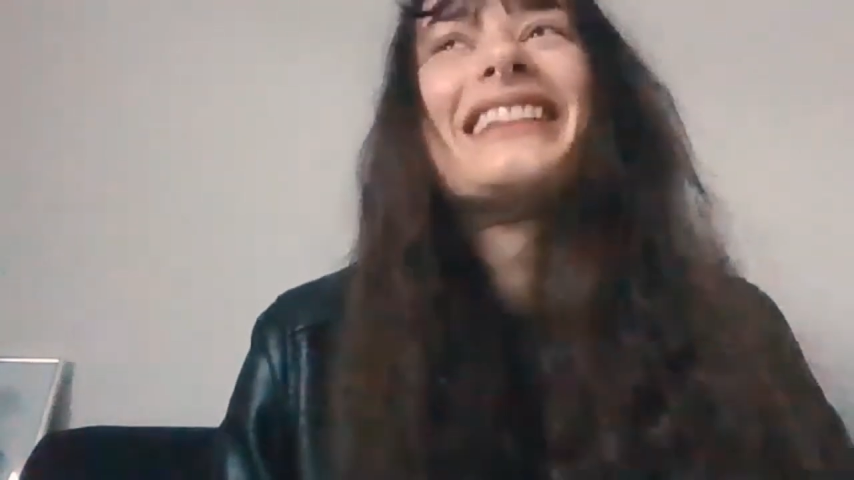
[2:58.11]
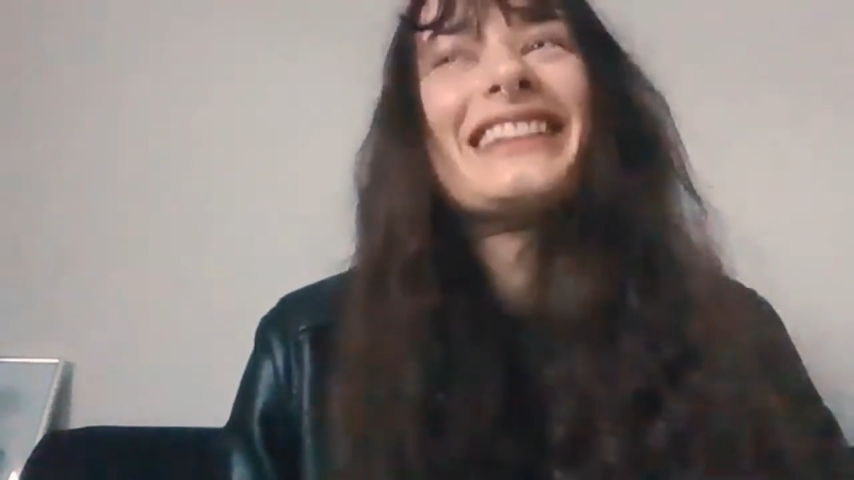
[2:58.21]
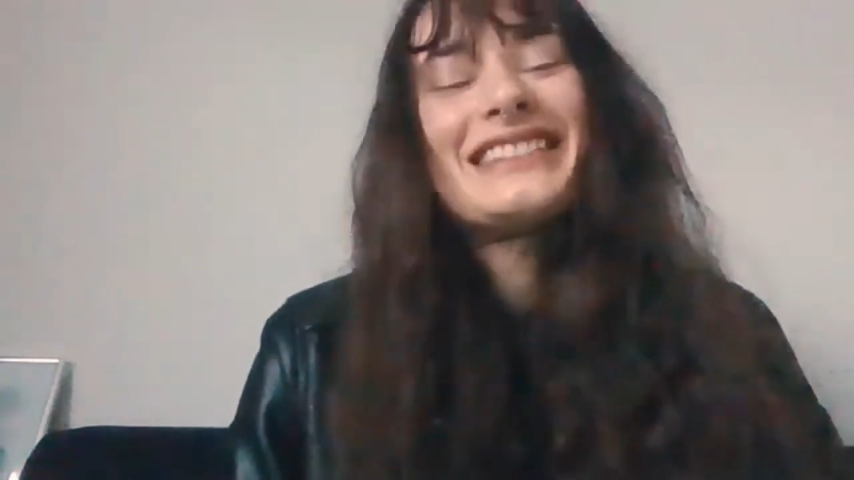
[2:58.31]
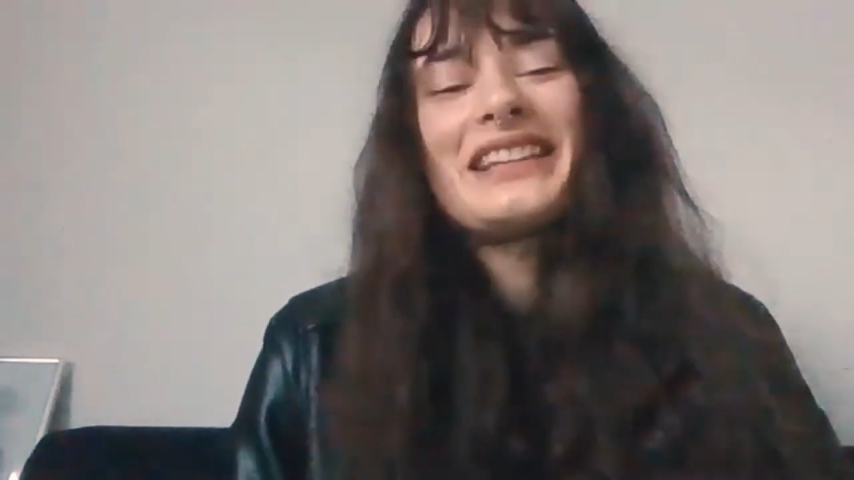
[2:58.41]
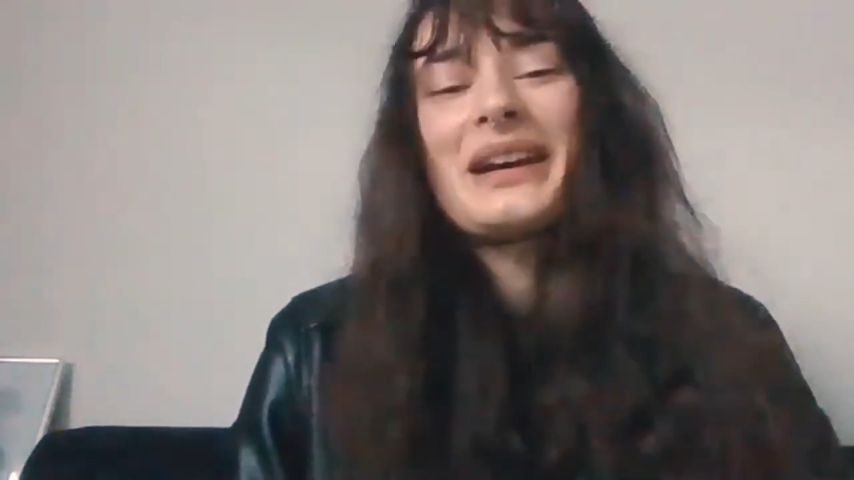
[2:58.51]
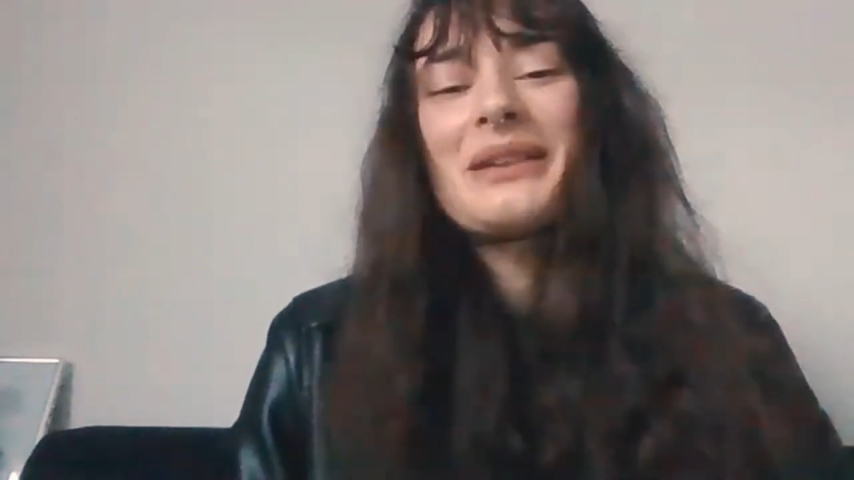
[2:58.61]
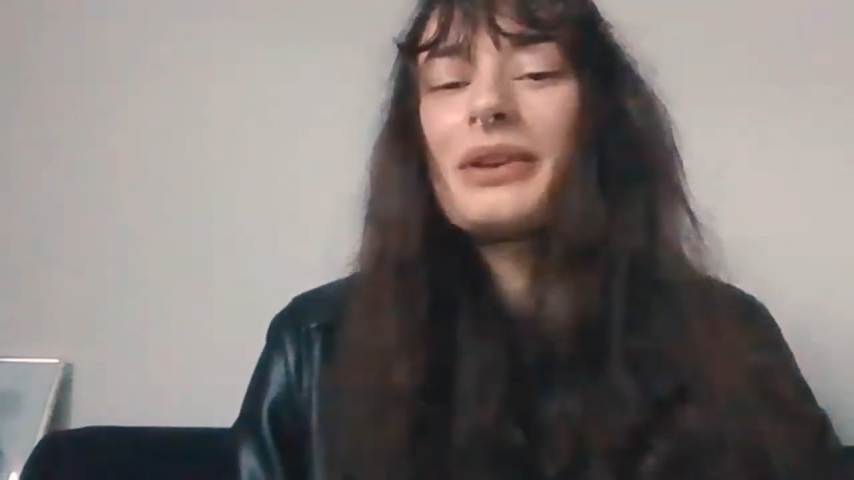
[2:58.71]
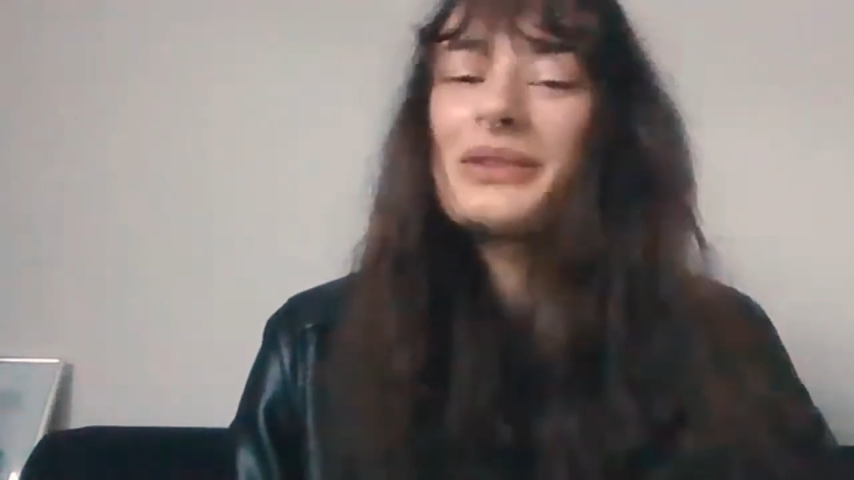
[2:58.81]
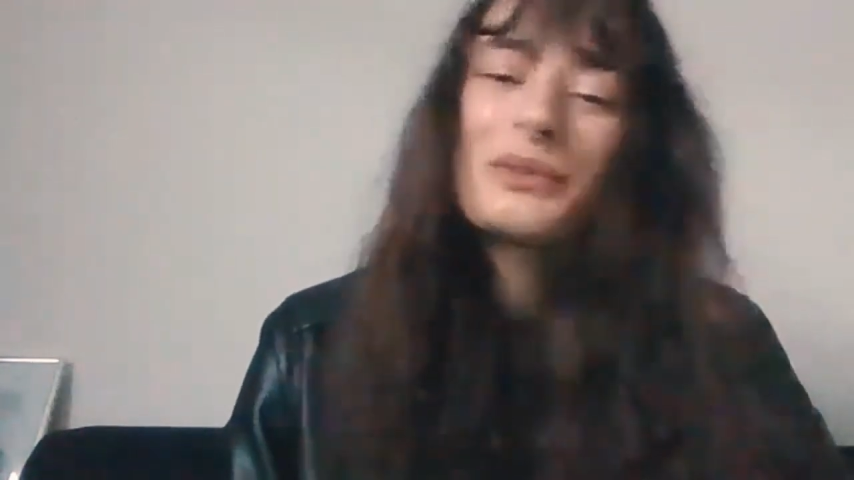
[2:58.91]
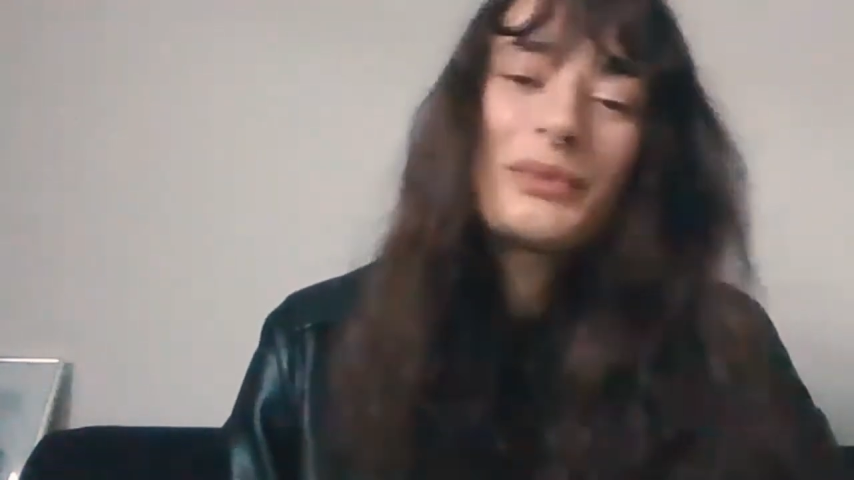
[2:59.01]
this
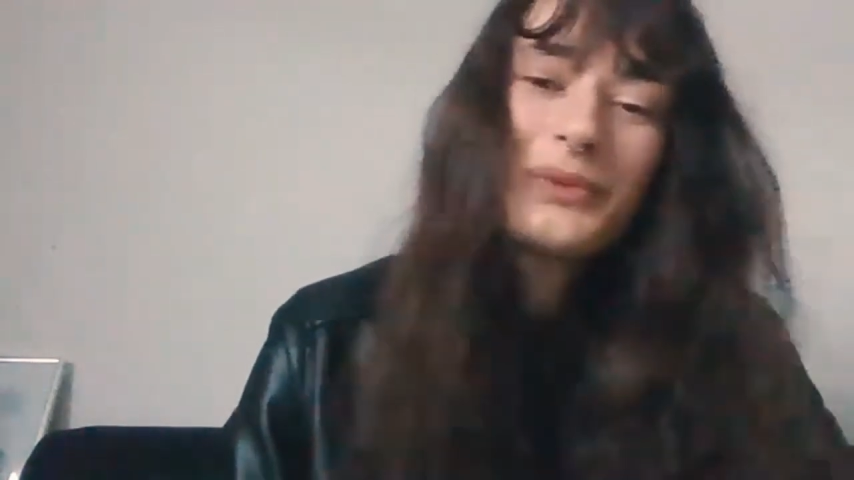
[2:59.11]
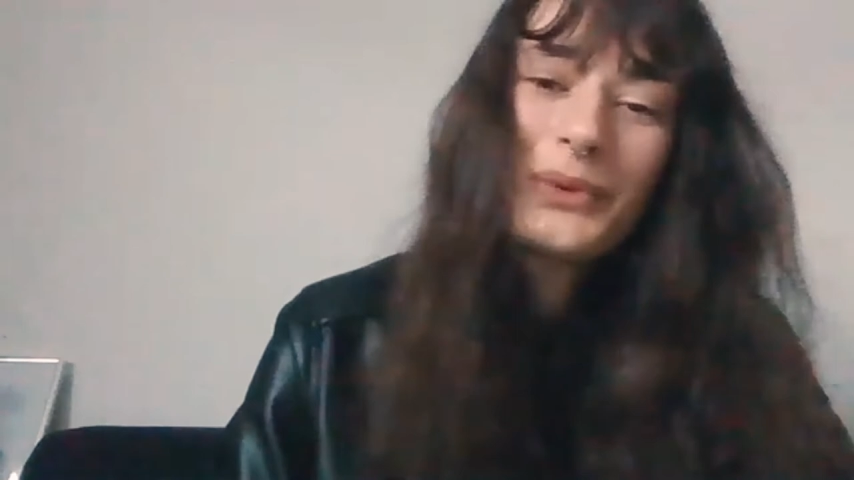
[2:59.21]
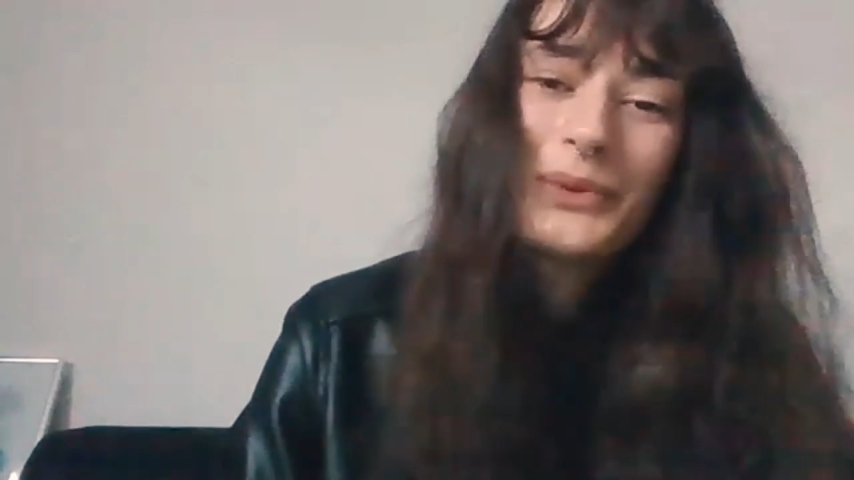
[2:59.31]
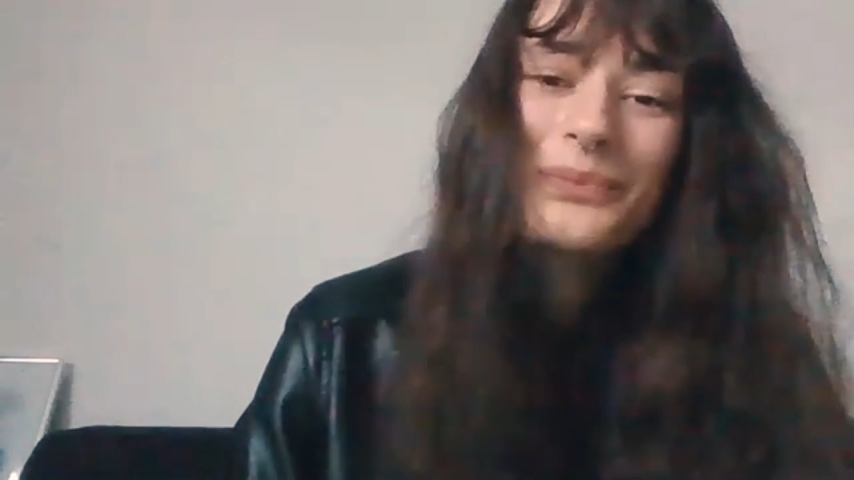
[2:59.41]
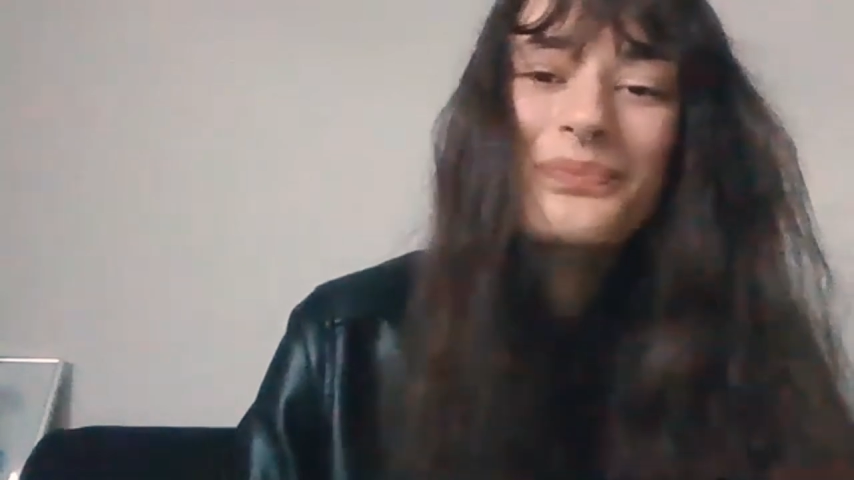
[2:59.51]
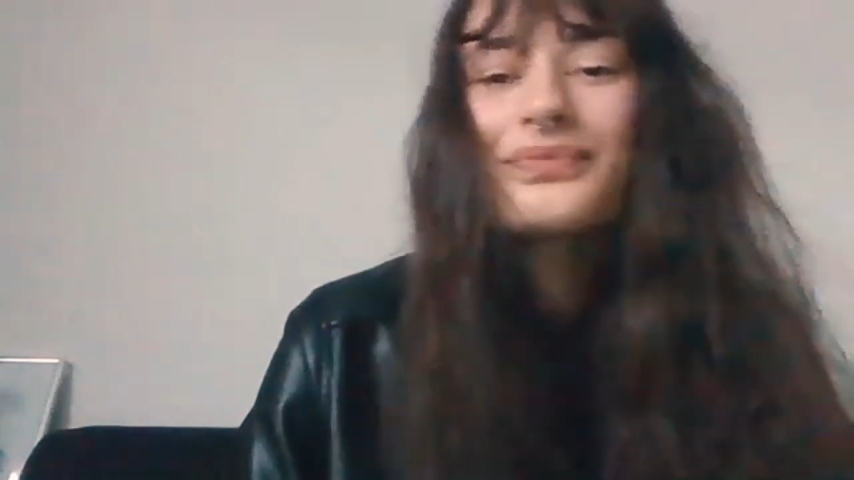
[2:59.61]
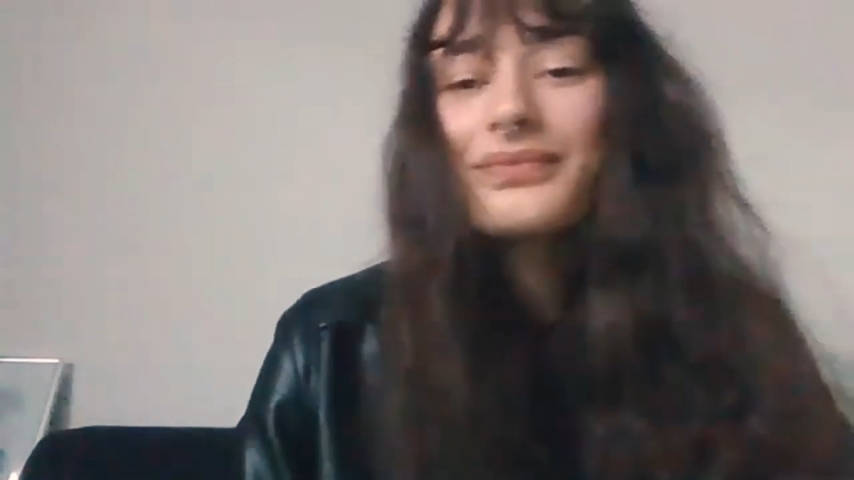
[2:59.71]
time and also before